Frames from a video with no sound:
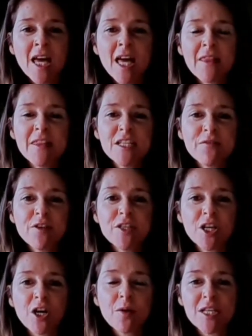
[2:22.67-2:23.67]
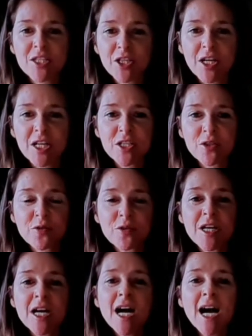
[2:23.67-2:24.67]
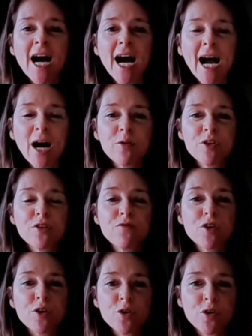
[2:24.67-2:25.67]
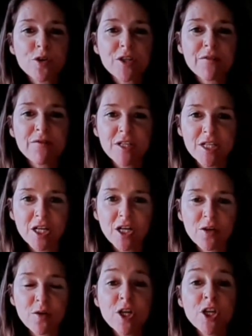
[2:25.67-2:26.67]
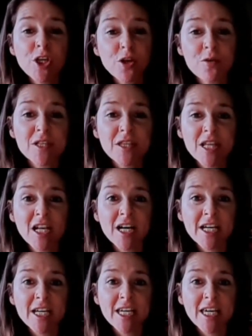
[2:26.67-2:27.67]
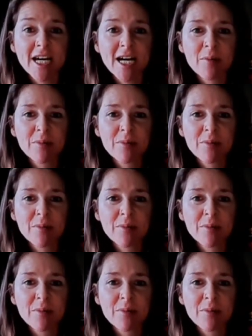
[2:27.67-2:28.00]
This video is titled How to Record a Video Using the Likee app.